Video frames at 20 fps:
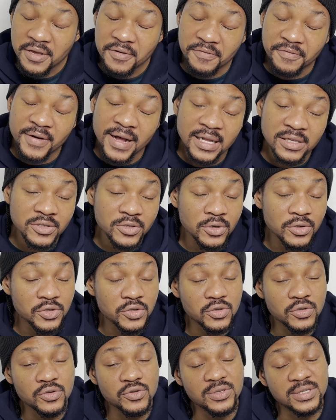In fact, some
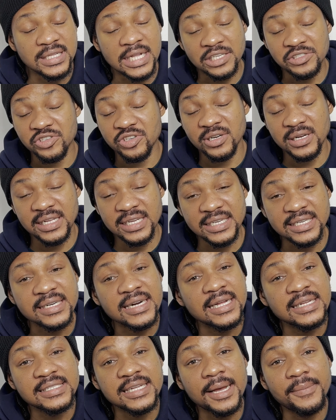schools naturally
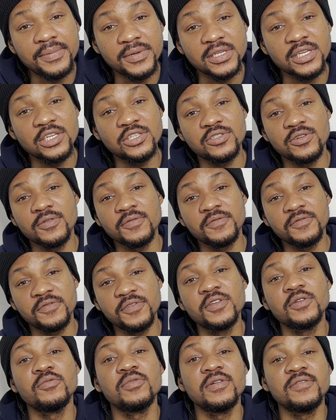grant application
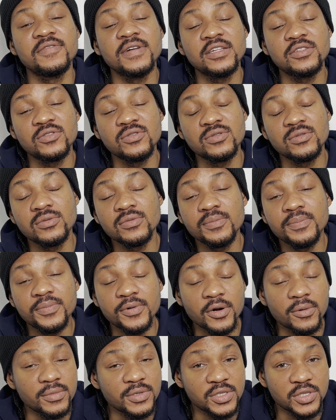fee waiver to
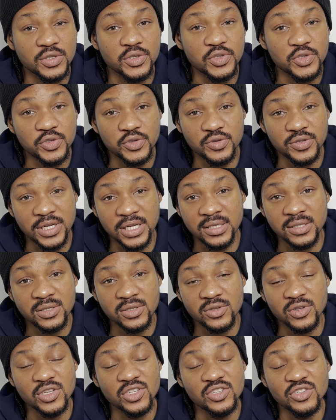promising
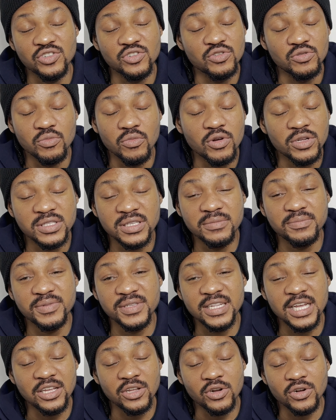students. So it mustn't
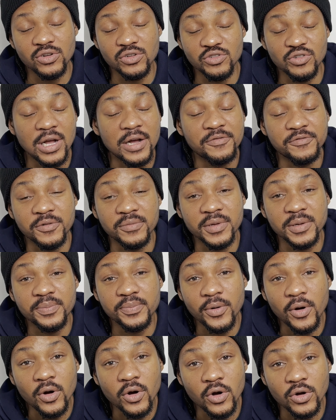be that you are from a
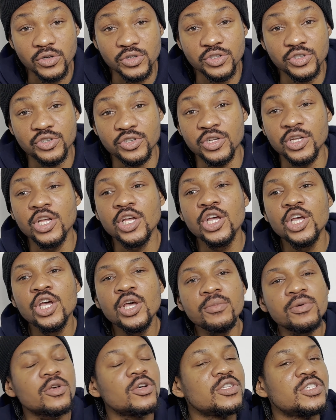poor country,
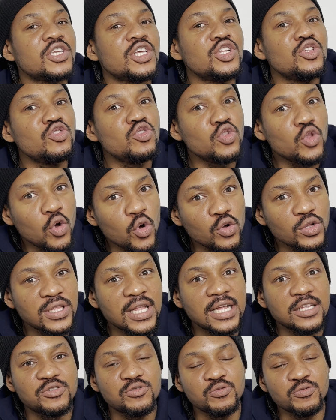because they know
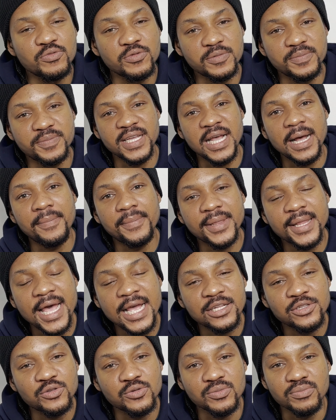that you be
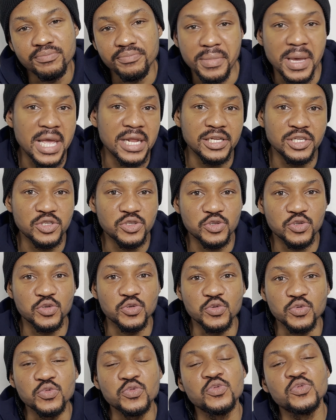applying to many
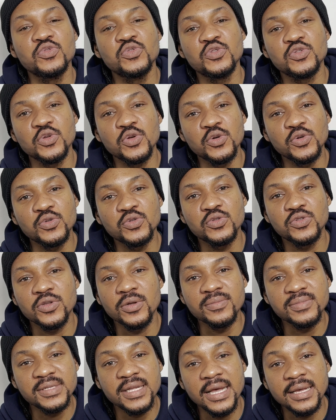schools. So
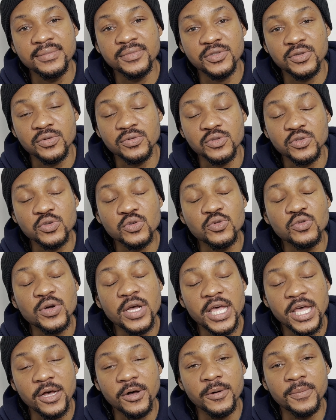sometimes some
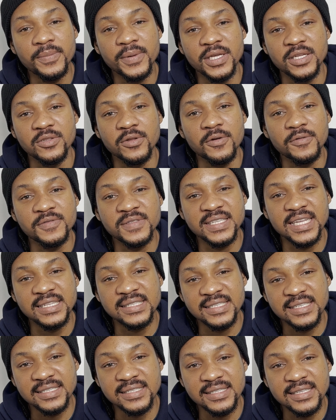school help in
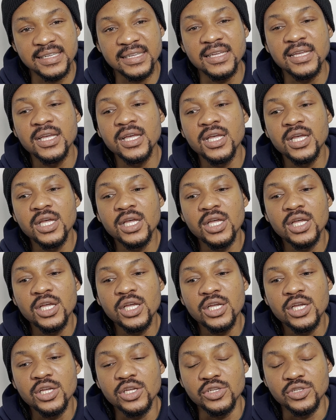offsetting the,
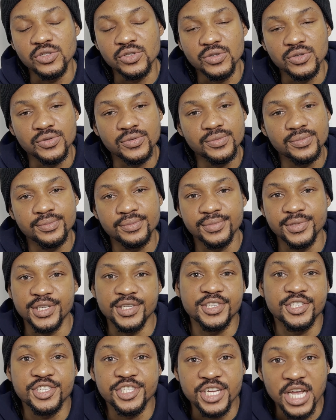
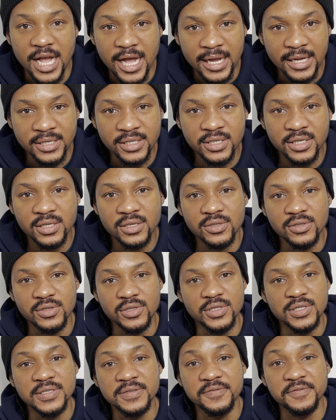discharge,
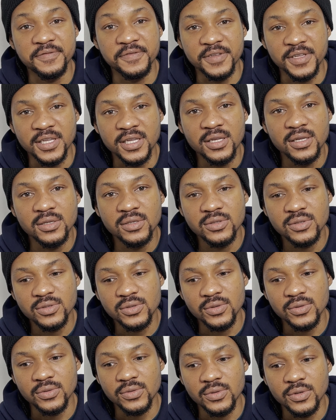this fee,
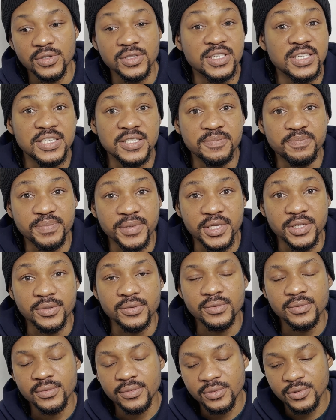or this
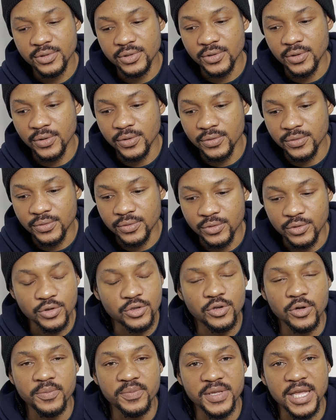bill. So
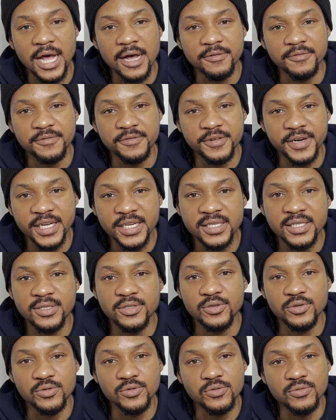do not be
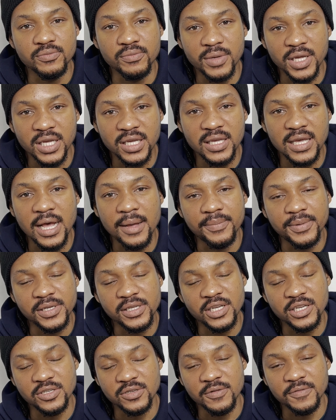afraid to make
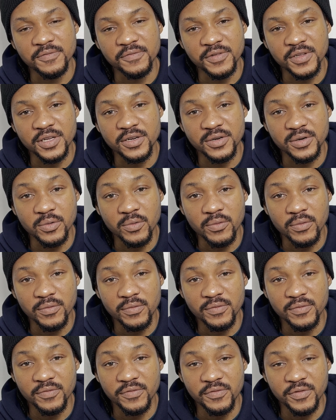application
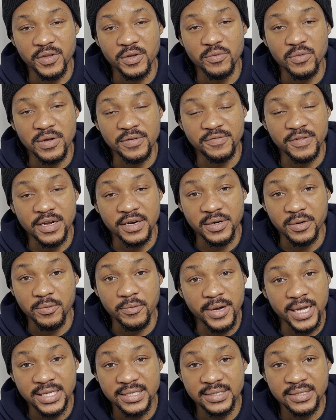fee waiver
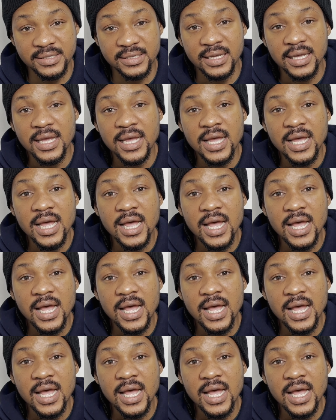request.